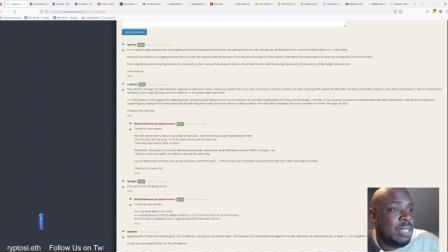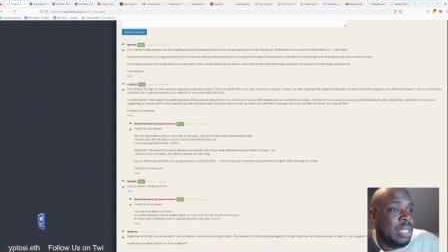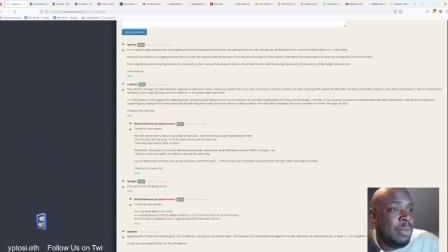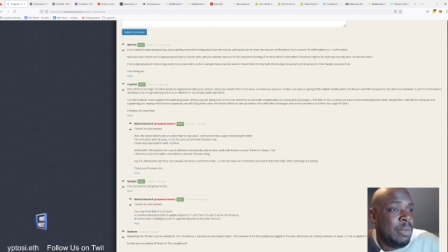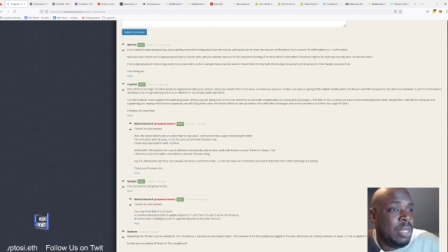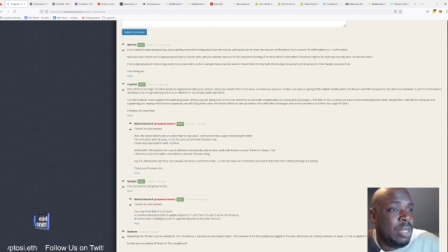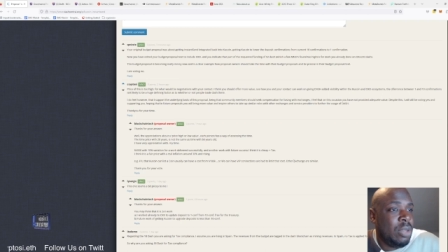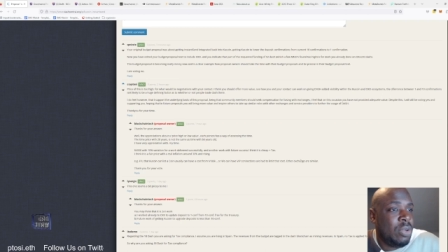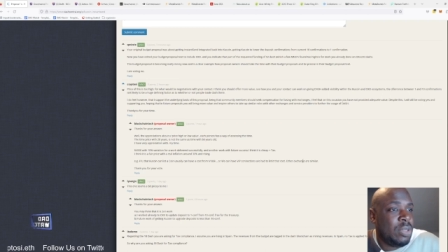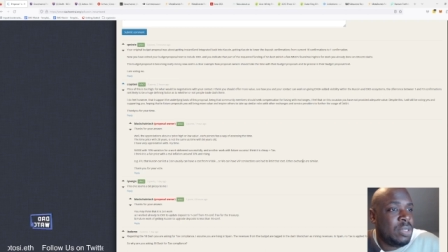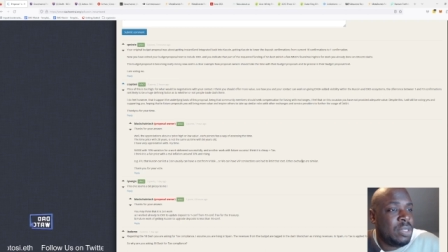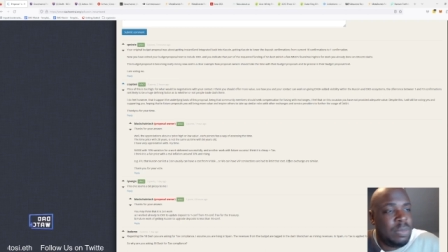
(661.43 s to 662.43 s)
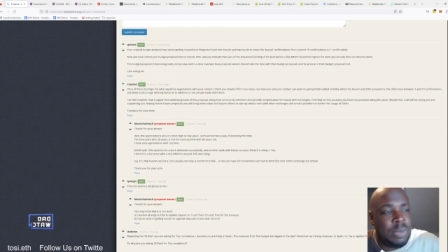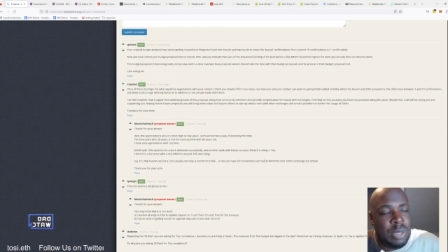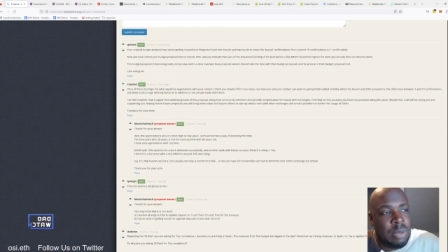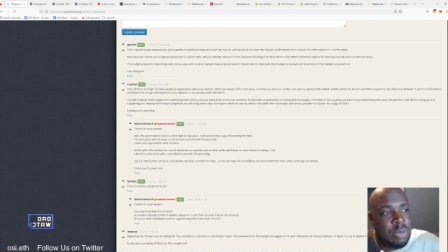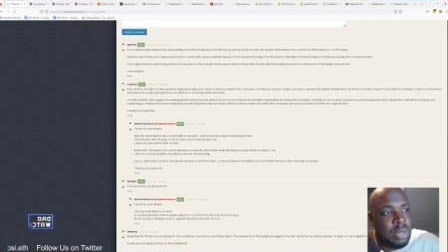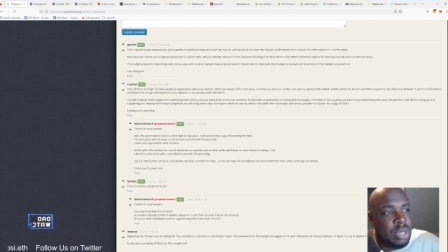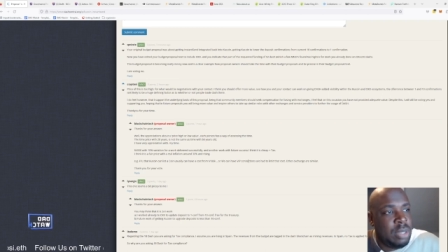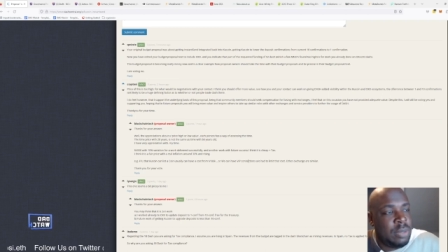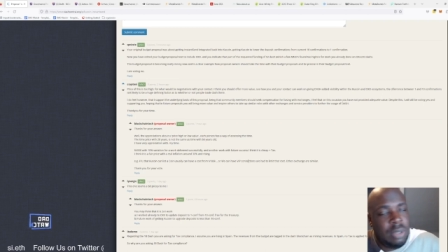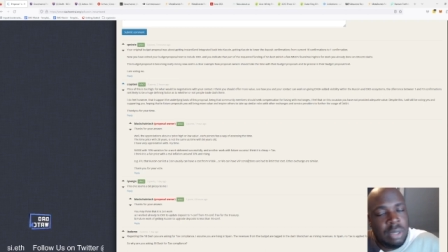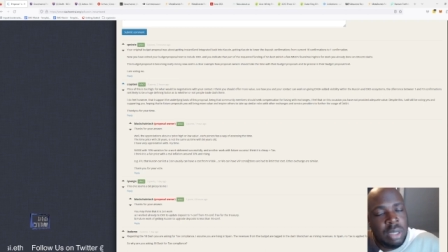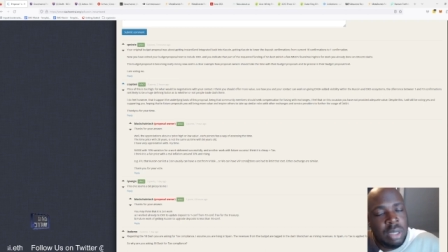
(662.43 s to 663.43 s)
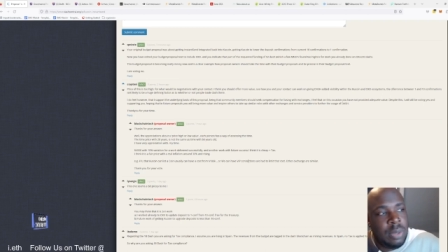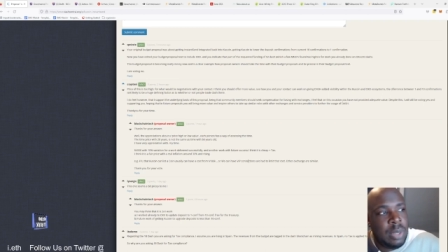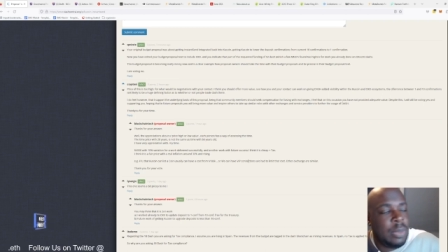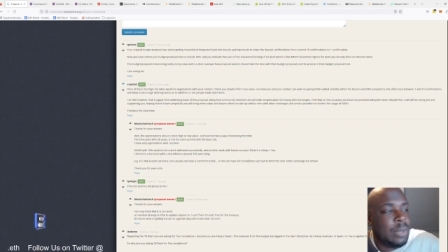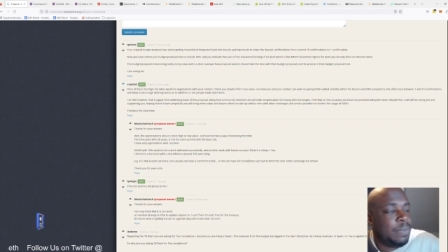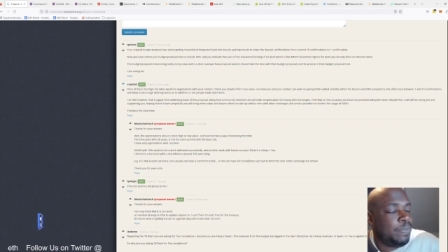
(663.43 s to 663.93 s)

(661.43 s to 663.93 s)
limit the costs, blah, blah, blah. Okay, well, well.